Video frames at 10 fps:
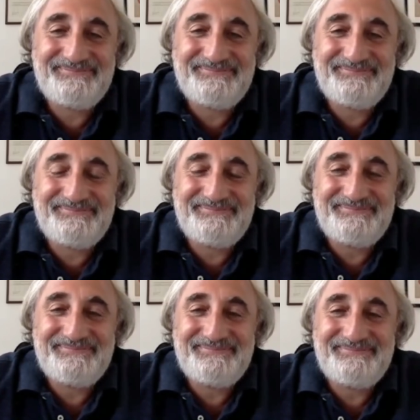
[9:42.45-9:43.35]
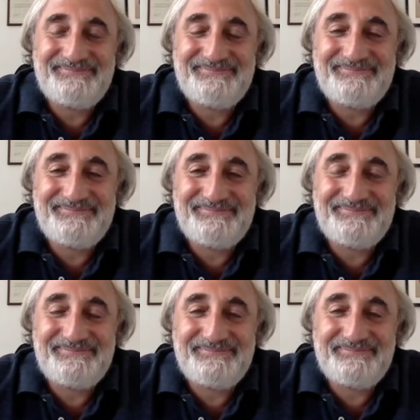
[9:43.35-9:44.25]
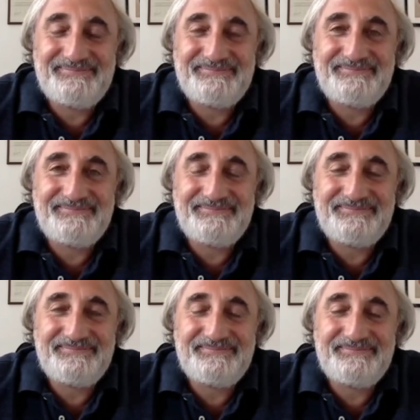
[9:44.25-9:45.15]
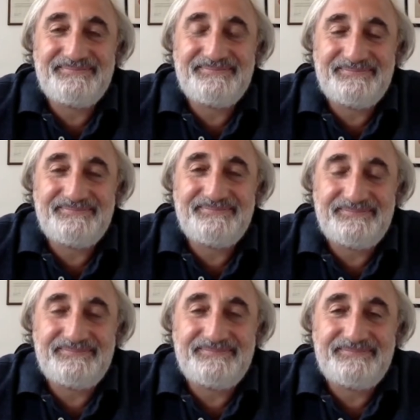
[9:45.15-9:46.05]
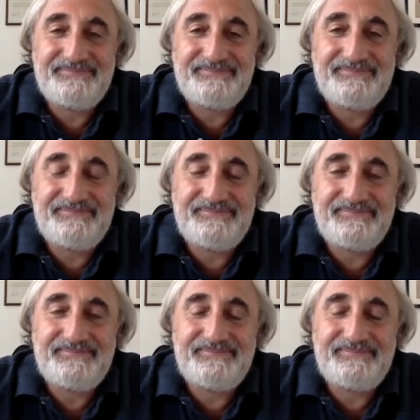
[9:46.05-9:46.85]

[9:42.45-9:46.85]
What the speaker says: (not speaking)